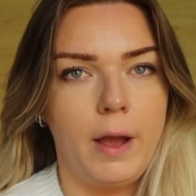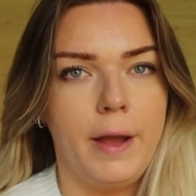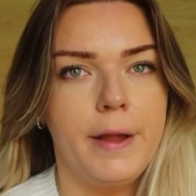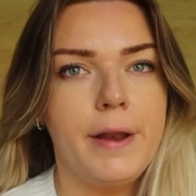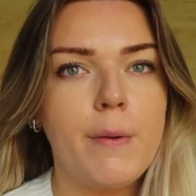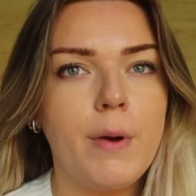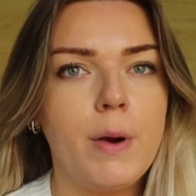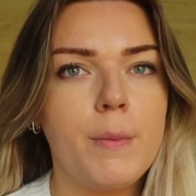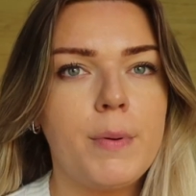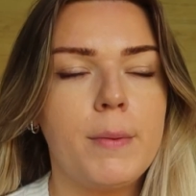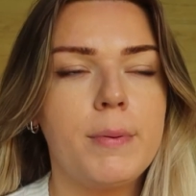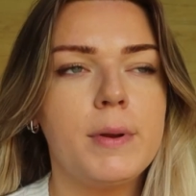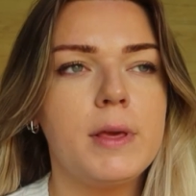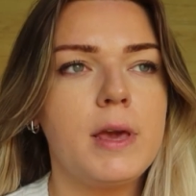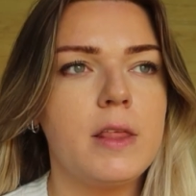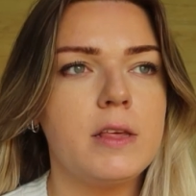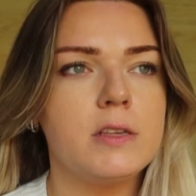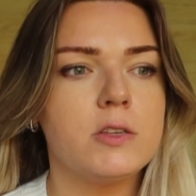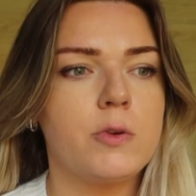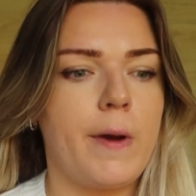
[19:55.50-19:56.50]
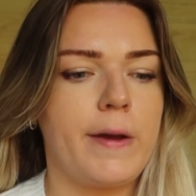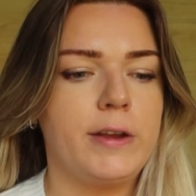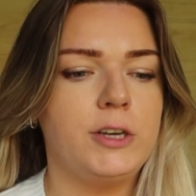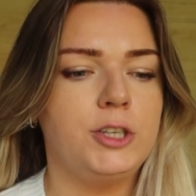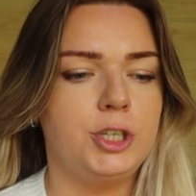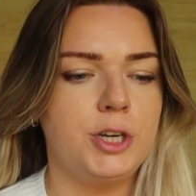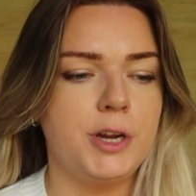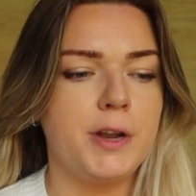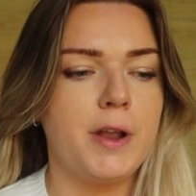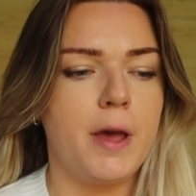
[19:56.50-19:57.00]
I know I'll probably get this
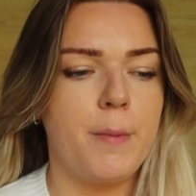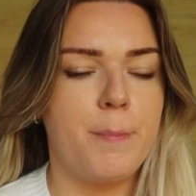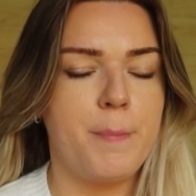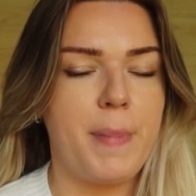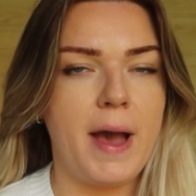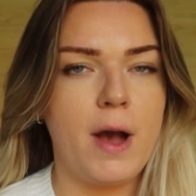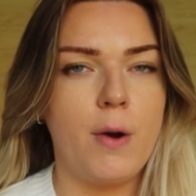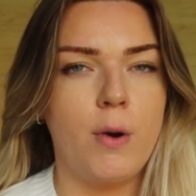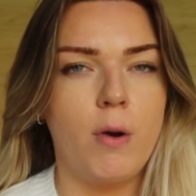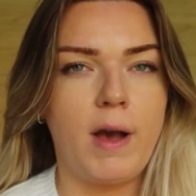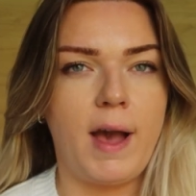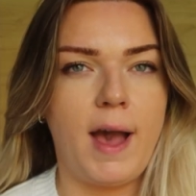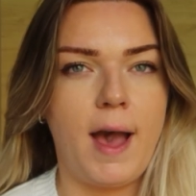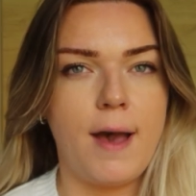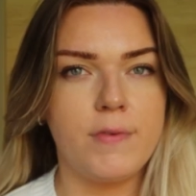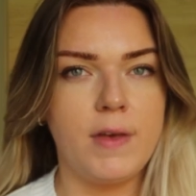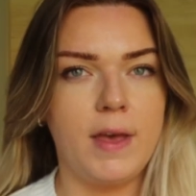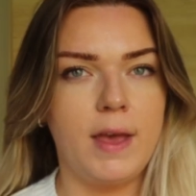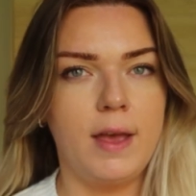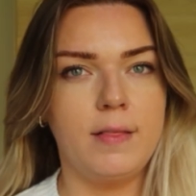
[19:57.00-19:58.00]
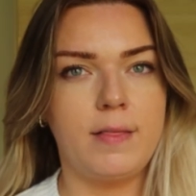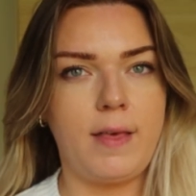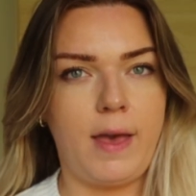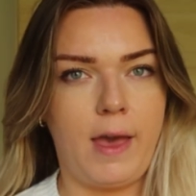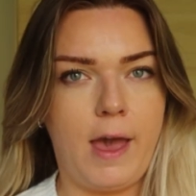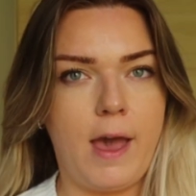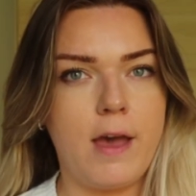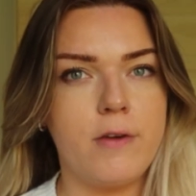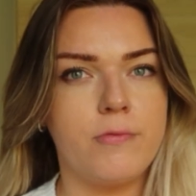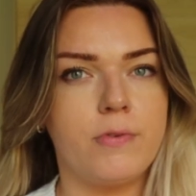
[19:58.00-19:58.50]
question about having the
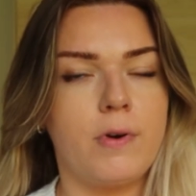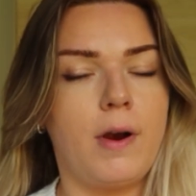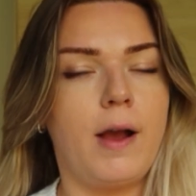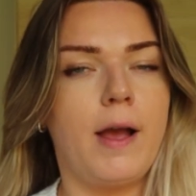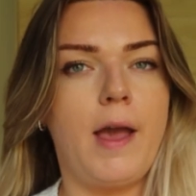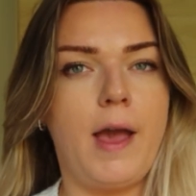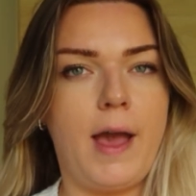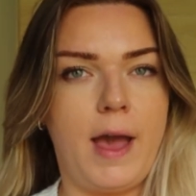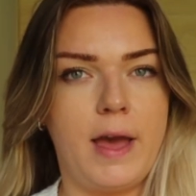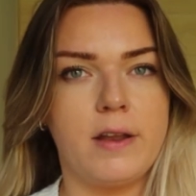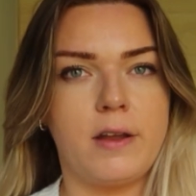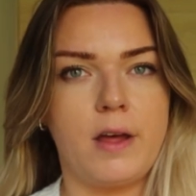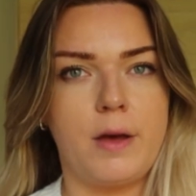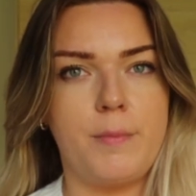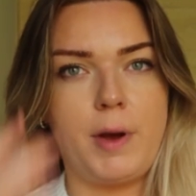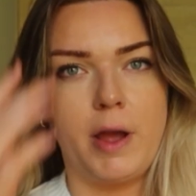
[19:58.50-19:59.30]
air fryer and our